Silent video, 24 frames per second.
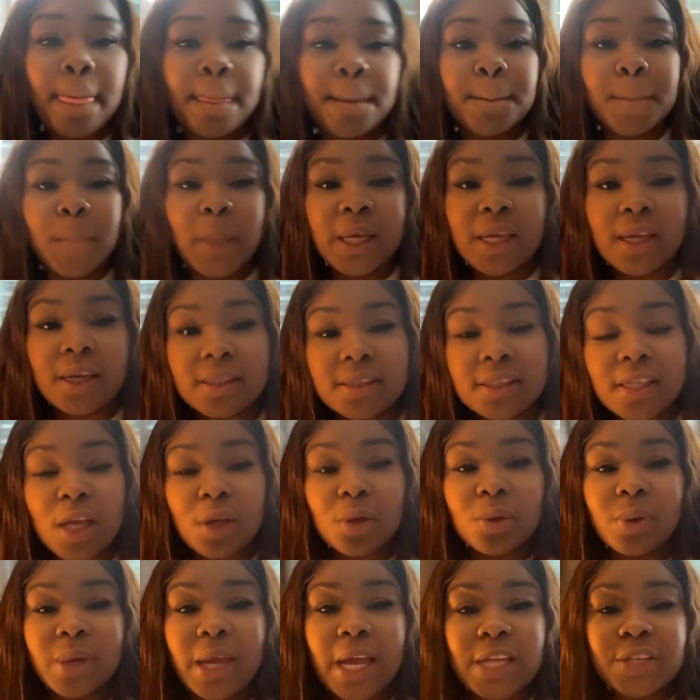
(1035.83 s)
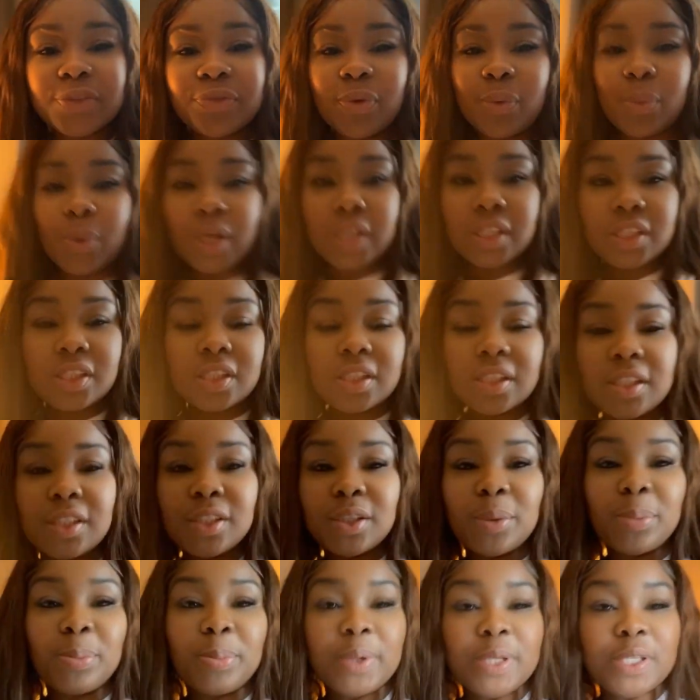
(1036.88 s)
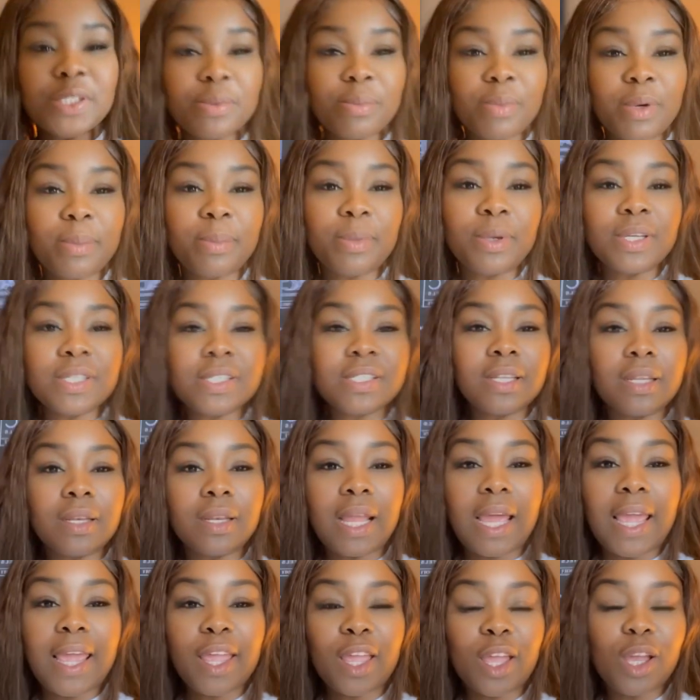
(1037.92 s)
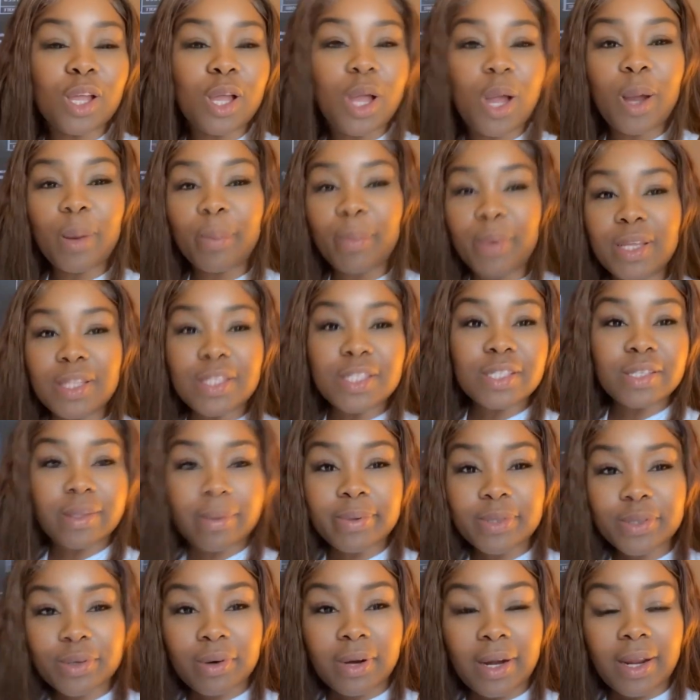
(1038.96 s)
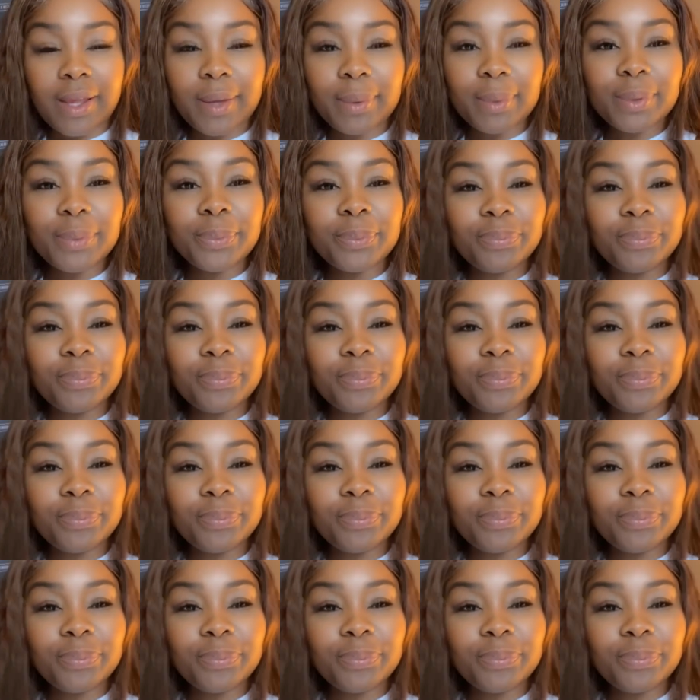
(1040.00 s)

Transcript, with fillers: But yeah, thank you guys for watching. Please remember to like, comment, subscribe,